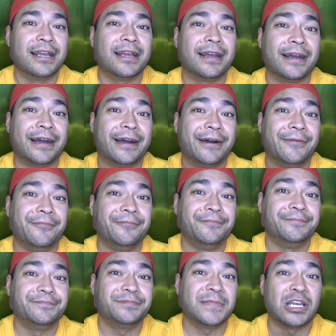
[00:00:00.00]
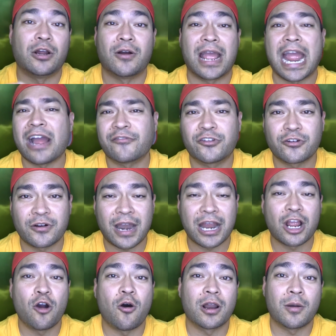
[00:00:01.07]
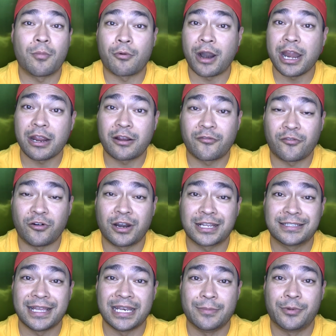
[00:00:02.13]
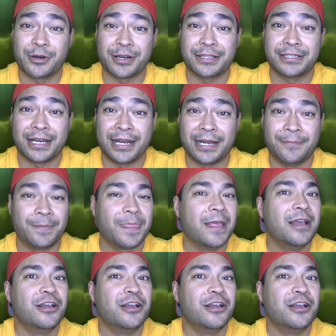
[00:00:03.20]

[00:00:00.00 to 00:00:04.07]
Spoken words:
After I go on a break for an extended period of time,